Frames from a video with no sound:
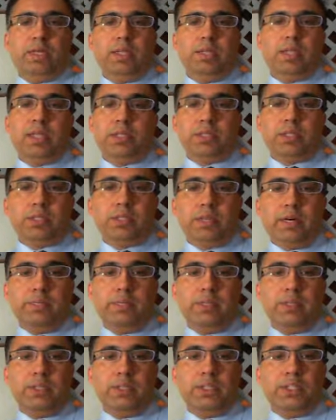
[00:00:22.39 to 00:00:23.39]
dental
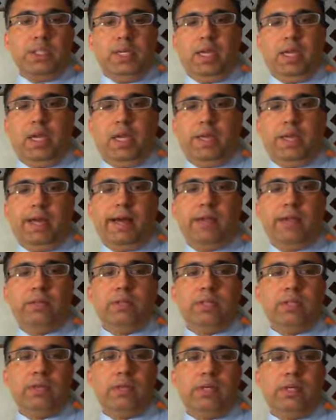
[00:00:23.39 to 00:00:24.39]
coverage and how
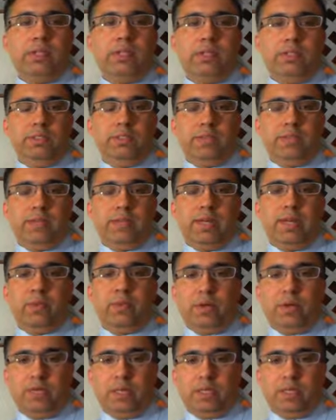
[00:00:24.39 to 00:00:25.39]
the coordination of
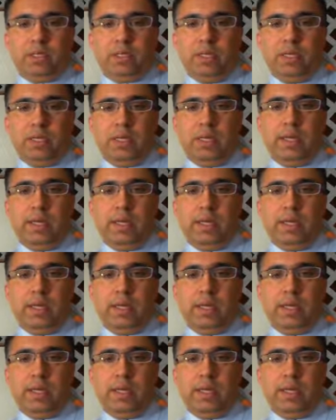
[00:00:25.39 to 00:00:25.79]
plan works.